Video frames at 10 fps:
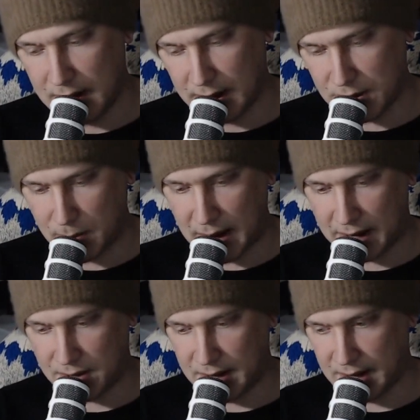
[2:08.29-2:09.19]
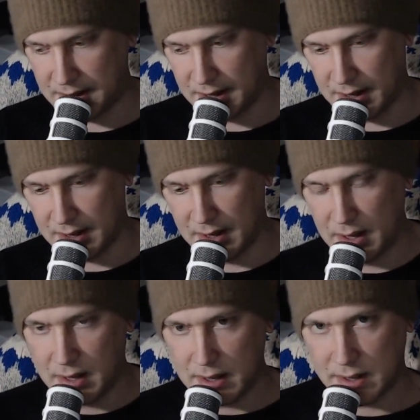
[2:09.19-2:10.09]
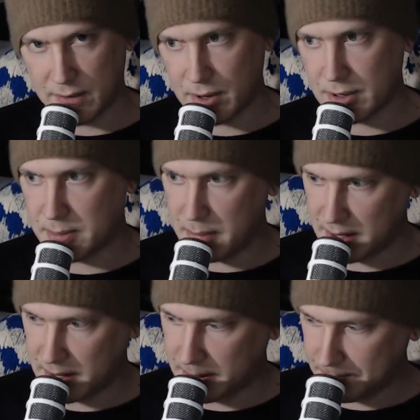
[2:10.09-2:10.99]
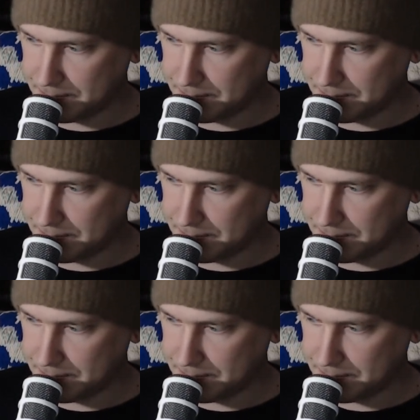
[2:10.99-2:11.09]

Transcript: Let's go back to that first Monday.